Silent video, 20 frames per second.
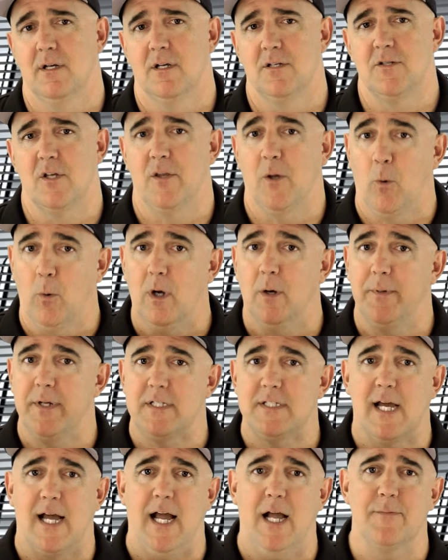So there will be
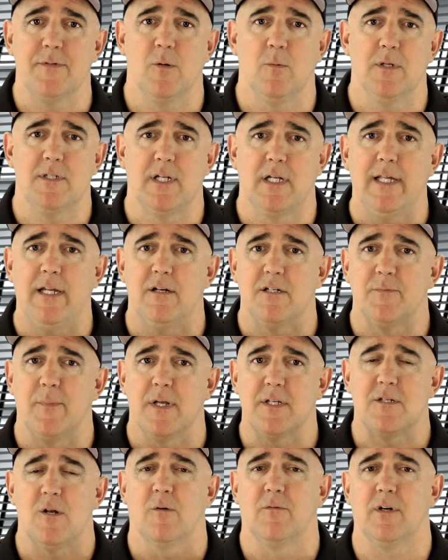times in which leaders
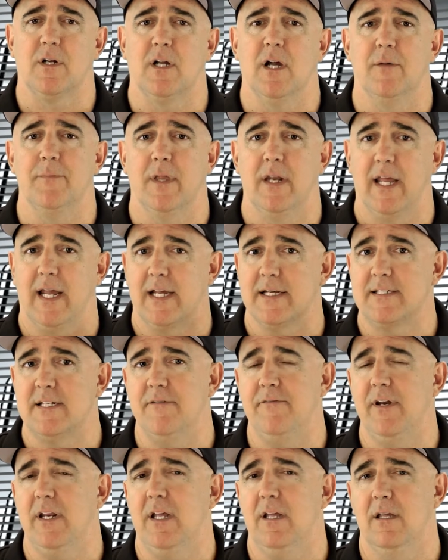must overcome the
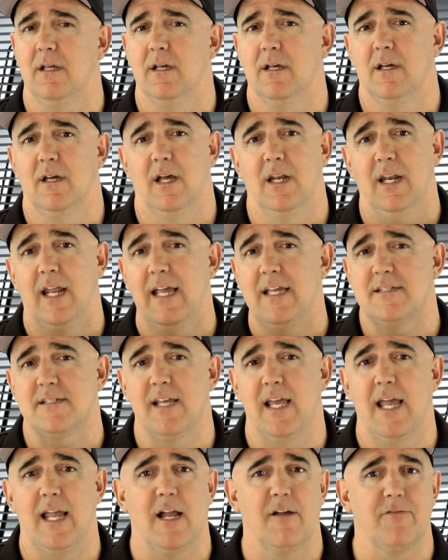negativity and
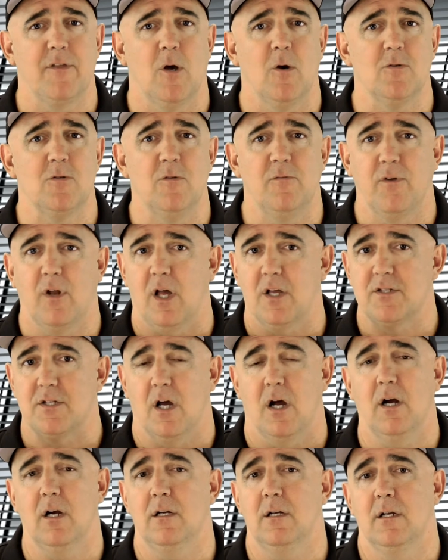naysaying of those who've lost
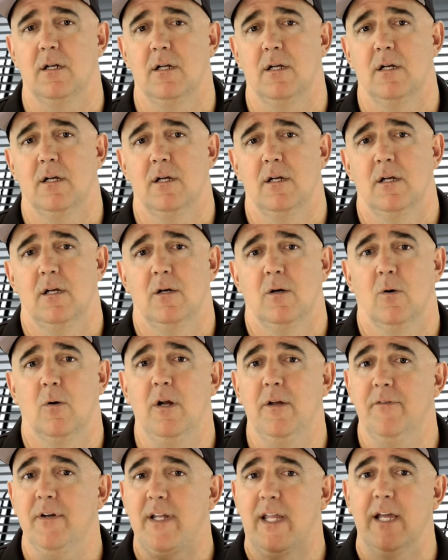heart
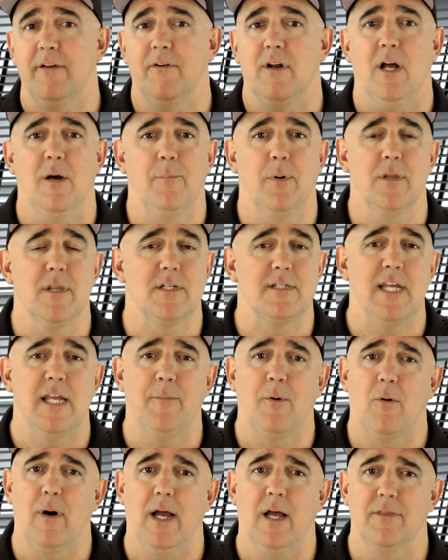or even given up on the
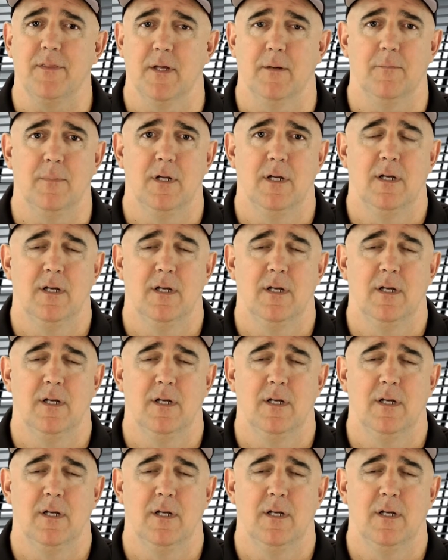team around them.